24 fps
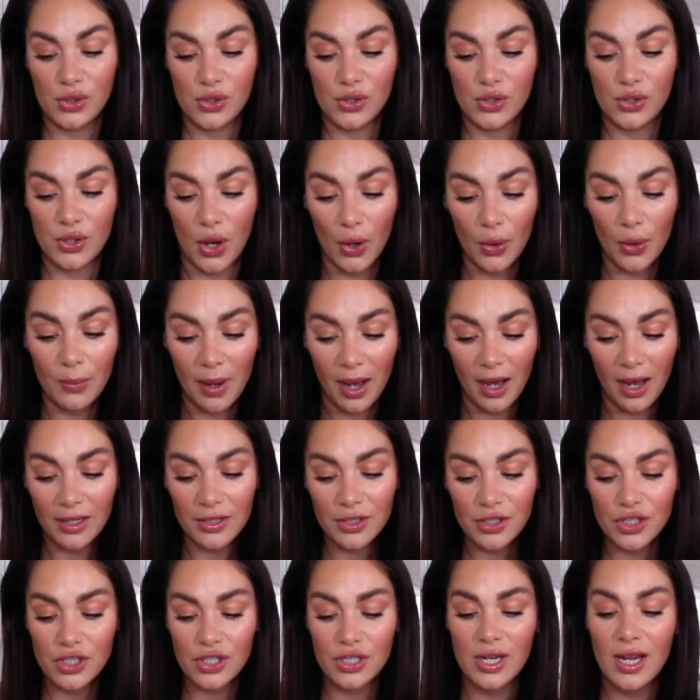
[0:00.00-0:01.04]
so
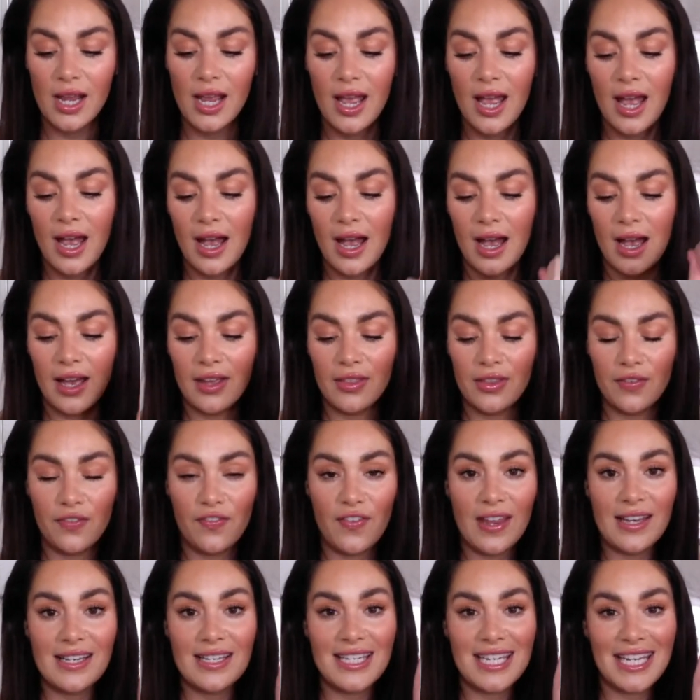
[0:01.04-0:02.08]
much. The
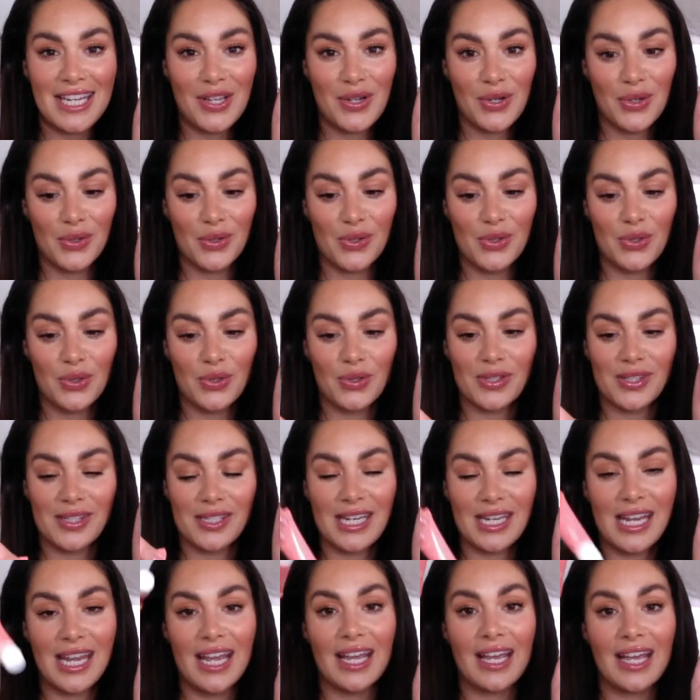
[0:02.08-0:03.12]
Fenty contour
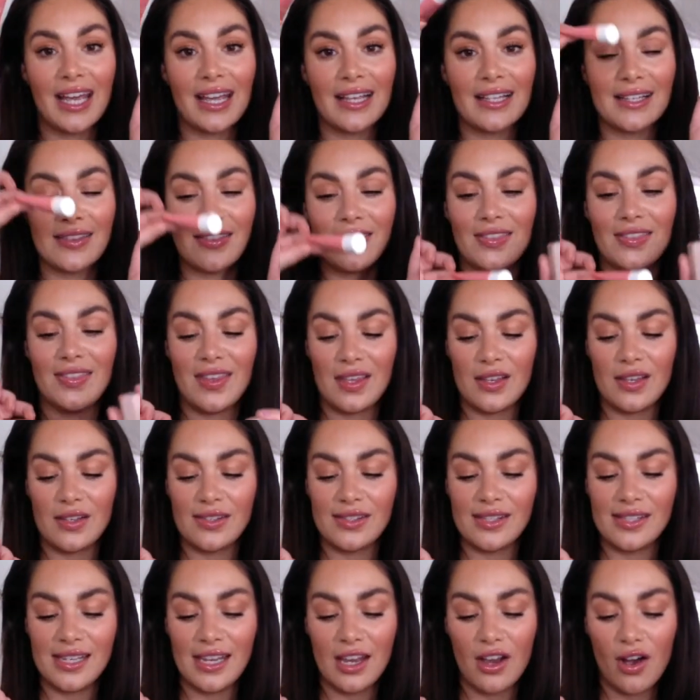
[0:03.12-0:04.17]
stick. The
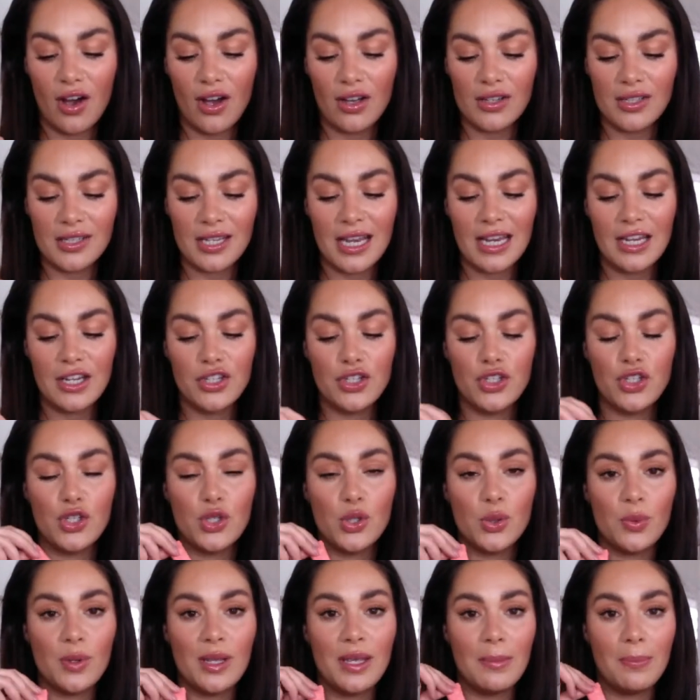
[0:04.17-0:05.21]
Ciate
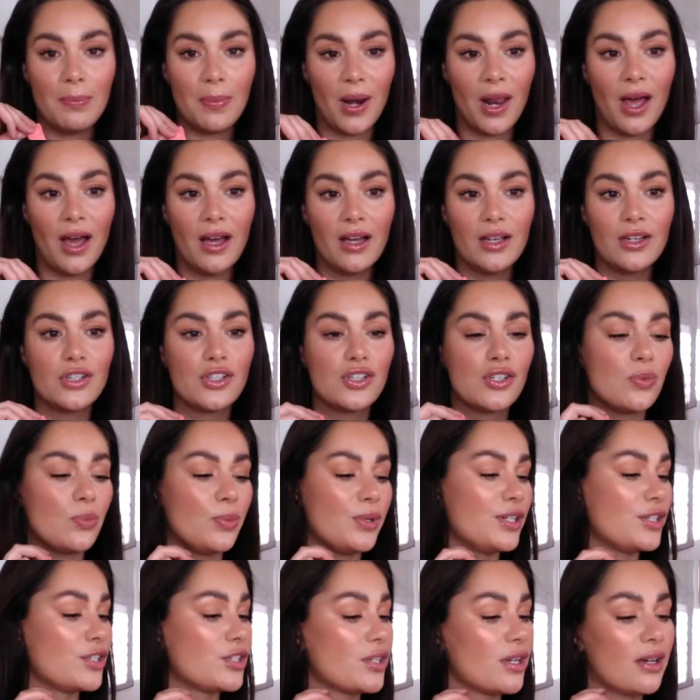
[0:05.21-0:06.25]
Dewy Blush,
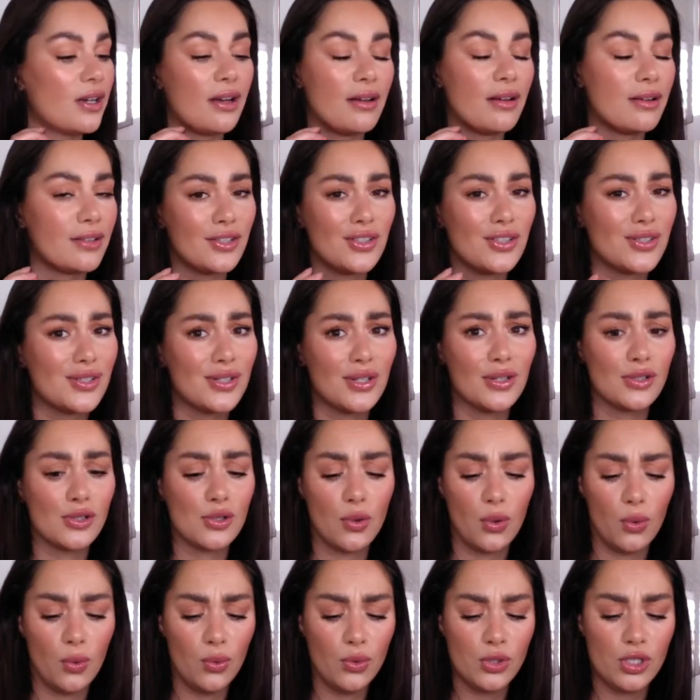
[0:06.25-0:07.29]
which just looks
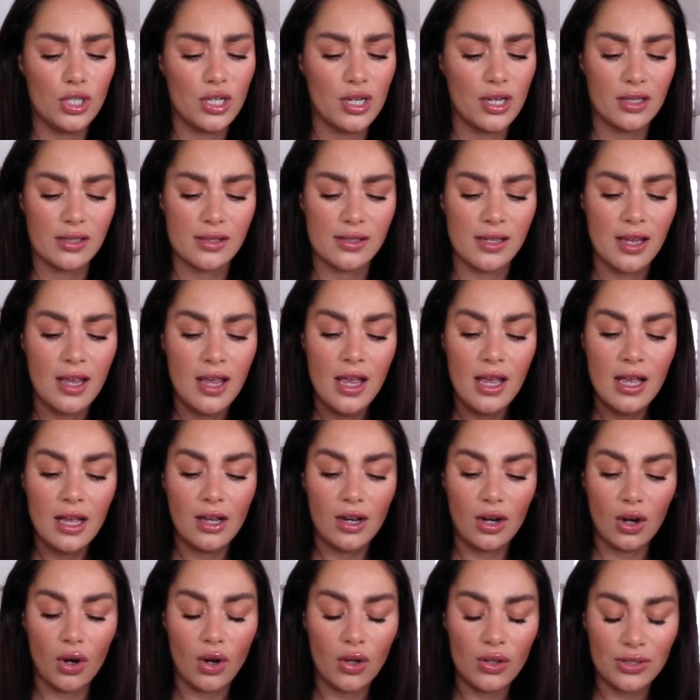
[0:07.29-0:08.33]
gorgeous.
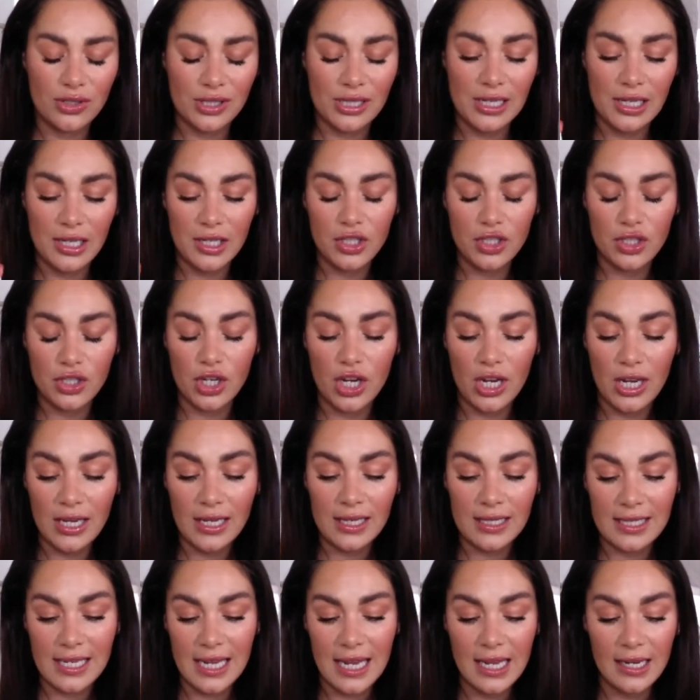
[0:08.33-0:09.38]
Glossy cheek
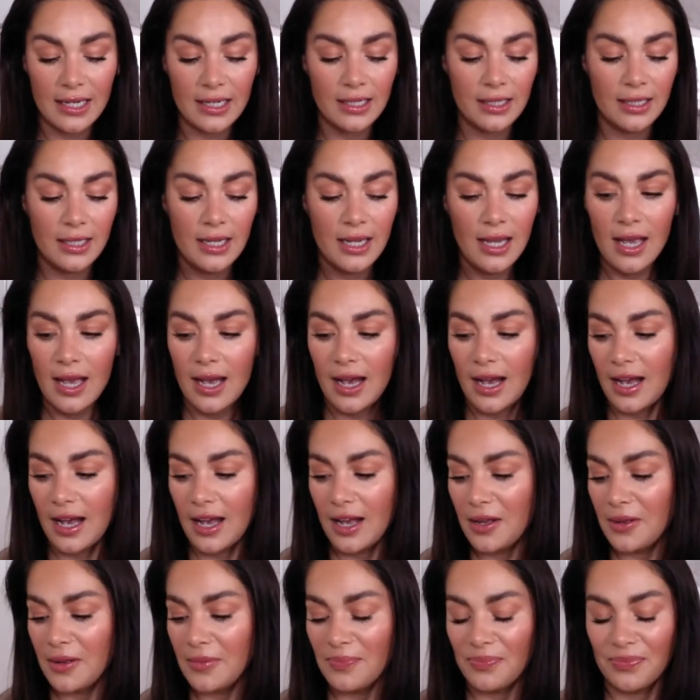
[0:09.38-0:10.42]
tint.
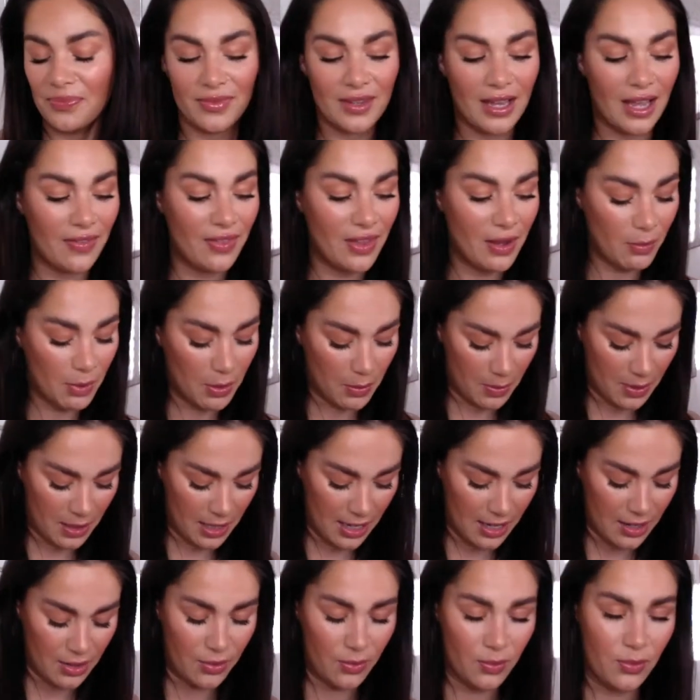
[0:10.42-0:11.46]
And then we went
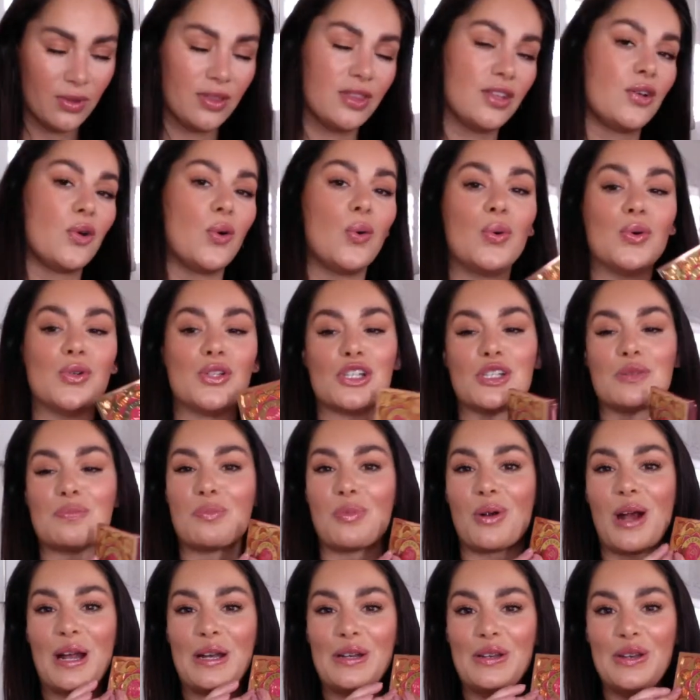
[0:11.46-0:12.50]
in with the gorgeous
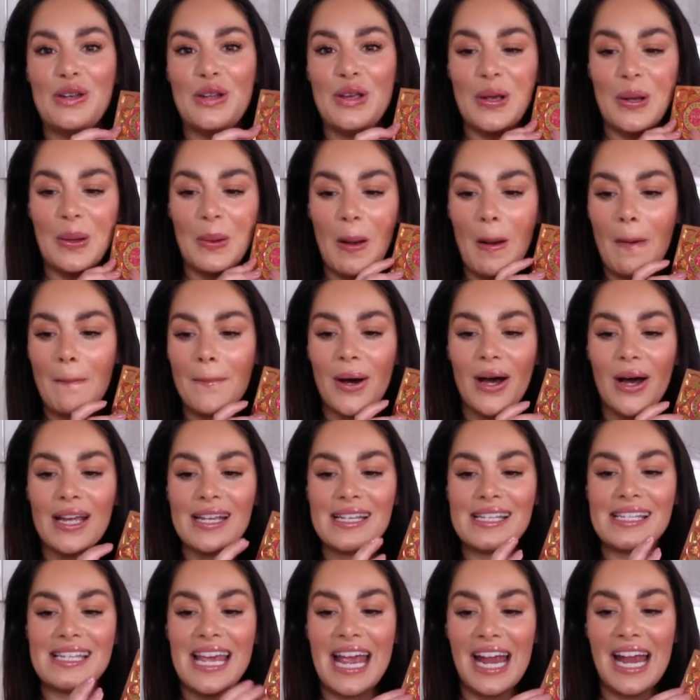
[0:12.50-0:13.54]
brand new by
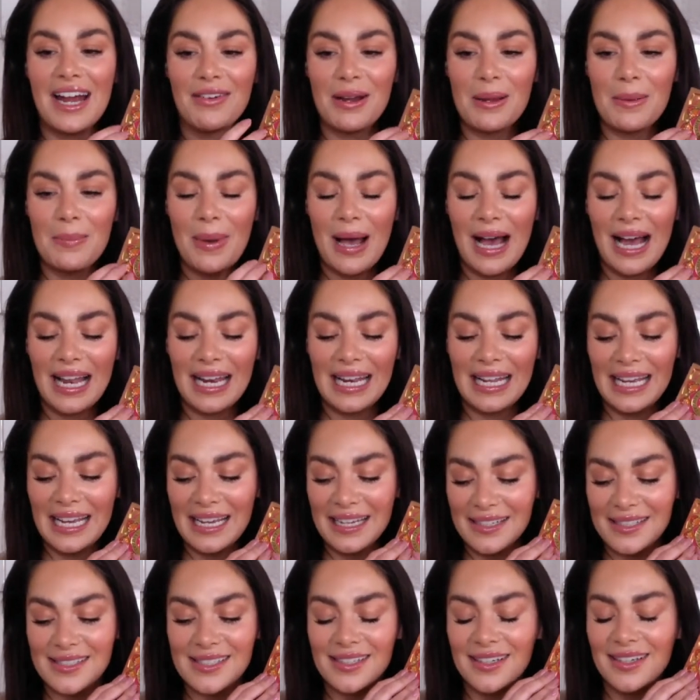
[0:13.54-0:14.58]
Terry
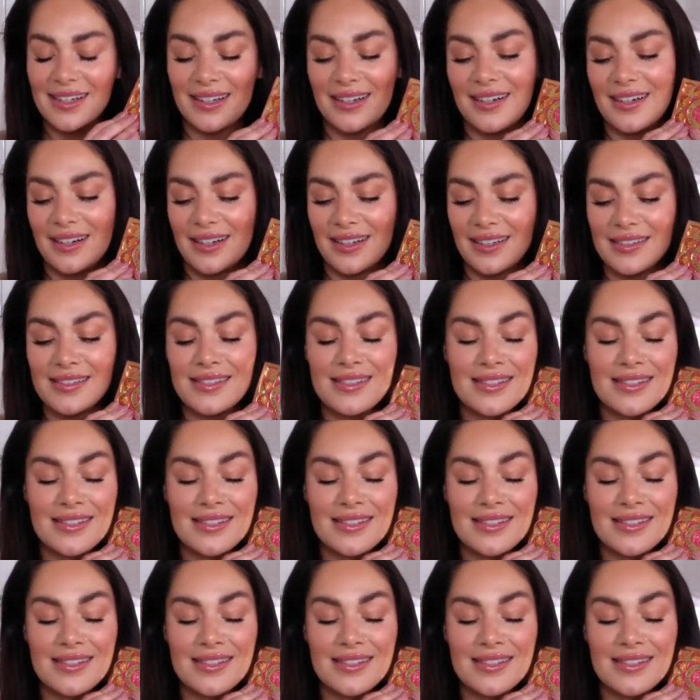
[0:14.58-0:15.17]
palette. Oh,